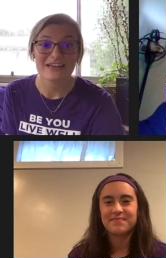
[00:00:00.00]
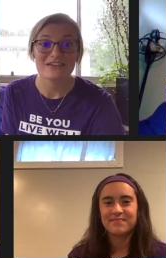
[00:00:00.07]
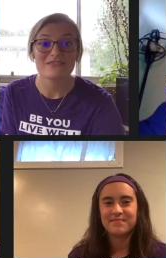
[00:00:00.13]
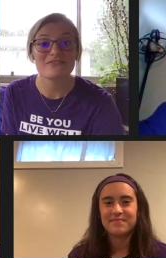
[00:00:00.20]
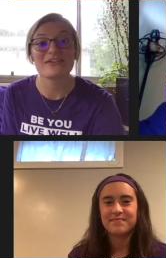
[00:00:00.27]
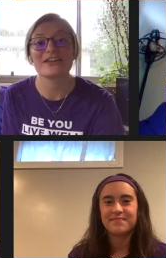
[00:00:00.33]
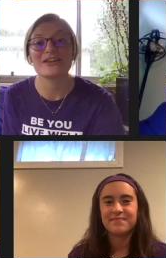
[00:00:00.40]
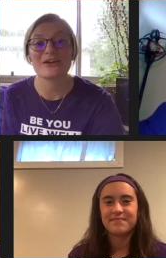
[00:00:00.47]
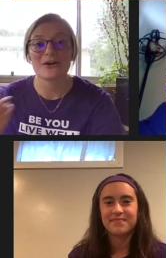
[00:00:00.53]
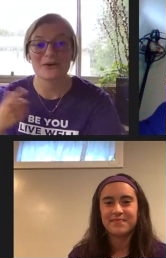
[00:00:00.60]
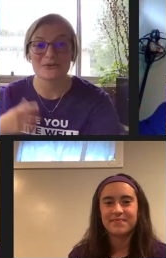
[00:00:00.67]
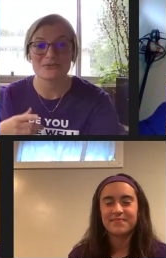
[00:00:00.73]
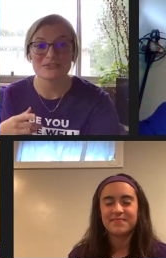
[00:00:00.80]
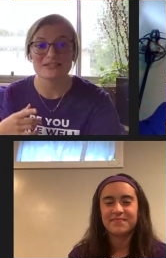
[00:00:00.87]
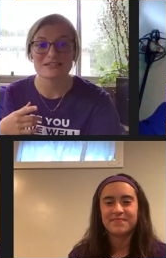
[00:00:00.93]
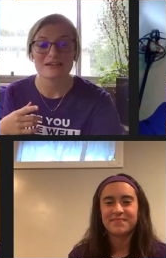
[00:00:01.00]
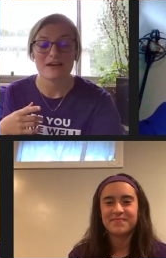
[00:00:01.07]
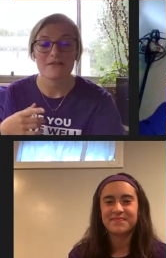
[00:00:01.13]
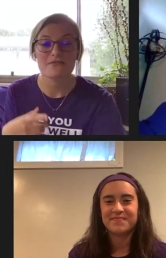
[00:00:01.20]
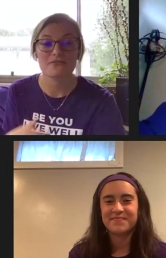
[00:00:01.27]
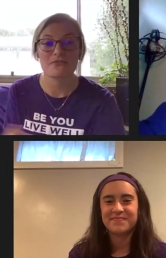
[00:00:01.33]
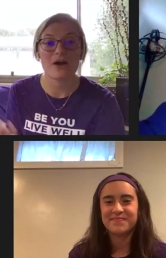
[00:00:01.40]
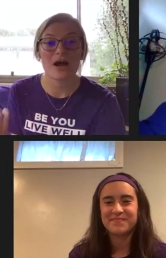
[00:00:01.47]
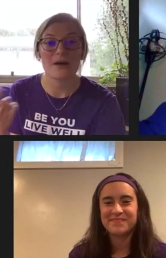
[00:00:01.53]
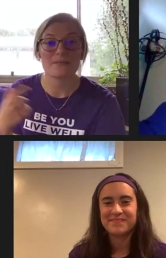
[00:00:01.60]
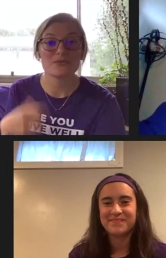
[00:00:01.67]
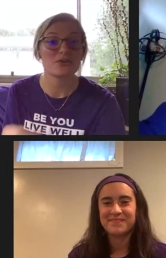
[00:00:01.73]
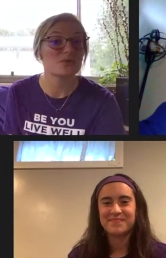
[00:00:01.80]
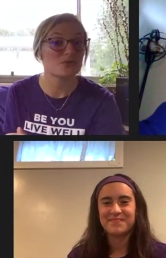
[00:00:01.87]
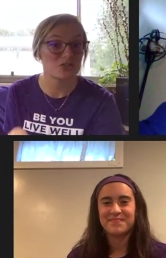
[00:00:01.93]
Speaker 1: videos from
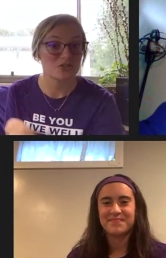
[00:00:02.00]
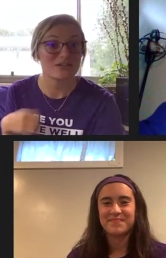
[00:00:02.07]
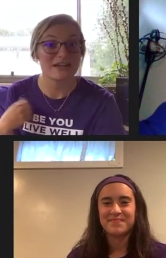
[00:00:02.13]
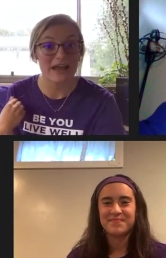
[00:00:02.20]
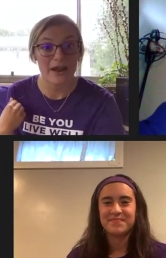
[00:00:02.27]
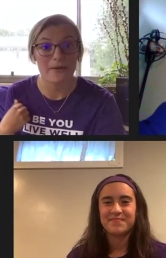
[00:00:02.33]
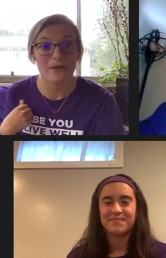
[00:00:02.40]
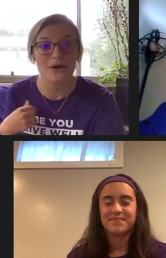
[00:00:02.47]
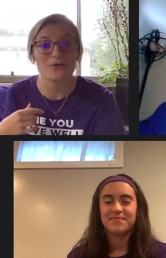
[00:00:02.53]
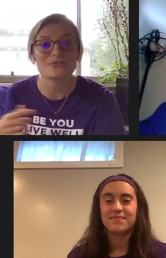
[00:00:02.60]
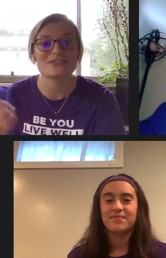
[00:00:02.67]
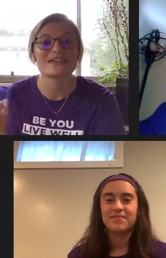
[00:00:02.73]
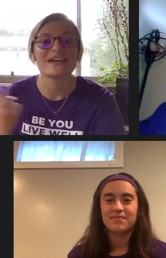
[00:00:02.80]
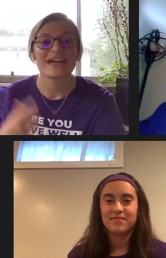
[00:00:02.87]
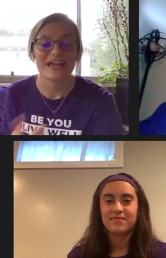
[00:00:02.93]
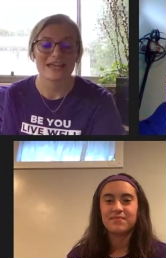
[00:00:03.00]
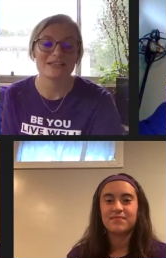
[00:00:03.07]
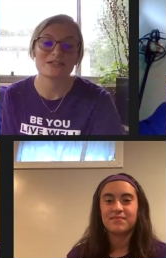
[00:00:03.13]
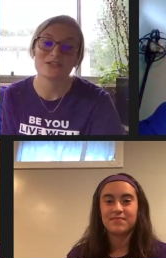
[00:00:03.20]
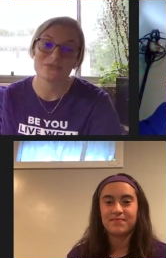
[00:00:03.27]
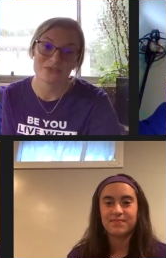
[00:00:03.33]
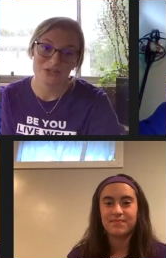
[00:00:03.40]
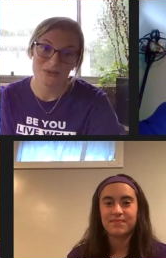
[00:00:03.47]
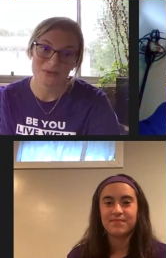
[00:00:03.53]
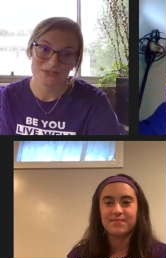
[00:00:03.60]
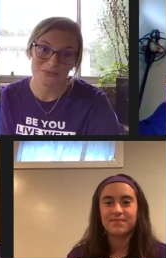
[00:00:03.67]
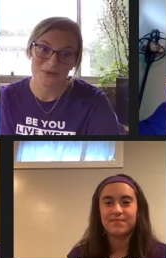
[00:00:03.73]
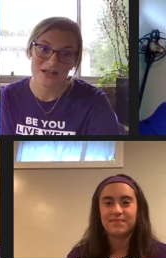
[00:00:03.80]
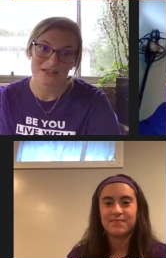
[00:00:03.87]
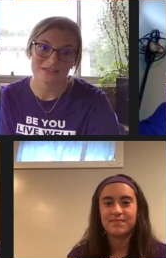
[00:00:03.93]
you shooting arrows into the video as
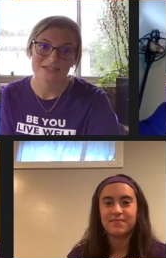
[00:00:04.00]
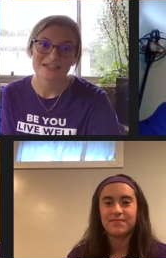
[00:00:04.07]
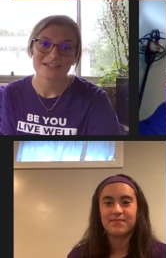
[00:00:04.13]
well.